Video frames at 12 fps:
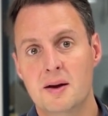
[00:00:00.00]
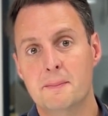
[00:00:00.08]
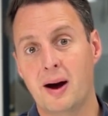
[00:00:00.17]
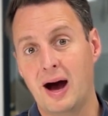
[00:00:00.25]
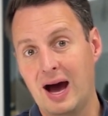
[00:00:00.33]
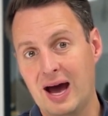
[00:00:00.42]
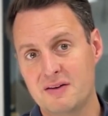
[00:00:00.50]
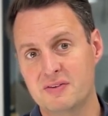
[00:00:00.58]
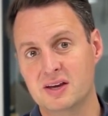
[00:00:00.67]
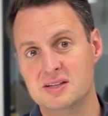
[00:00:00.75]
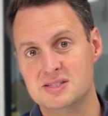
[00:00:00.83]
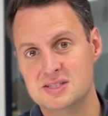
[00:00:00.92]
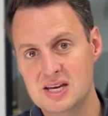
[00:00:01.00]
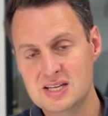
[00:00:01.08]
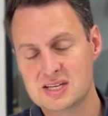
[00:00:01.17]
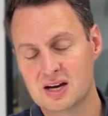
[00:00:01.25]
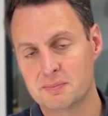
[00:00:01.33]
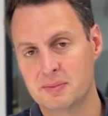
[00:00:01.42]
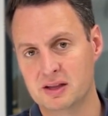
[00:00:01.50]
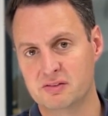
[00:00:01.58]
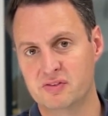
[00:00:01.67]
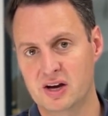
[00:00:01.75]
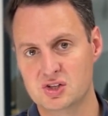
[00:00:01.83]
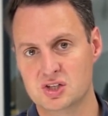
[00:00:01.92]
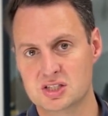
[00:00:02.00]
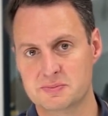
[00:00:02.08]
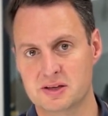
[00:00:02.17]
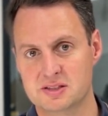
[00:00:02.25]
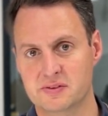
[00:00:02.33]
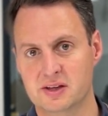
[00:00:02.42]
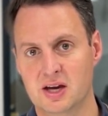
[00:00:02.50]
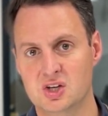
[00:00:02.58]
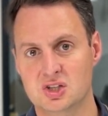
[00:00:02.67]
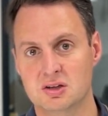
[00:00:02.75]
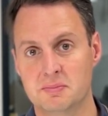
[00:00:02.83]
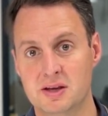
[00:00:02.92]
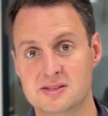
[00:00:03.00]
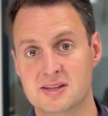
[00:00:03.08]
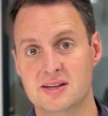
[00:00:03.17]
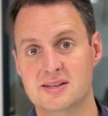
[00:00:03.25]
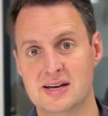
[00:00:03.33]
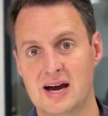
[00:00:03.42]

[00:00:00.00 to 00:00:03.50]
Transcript: But having a detailed manufacturing specification means that there's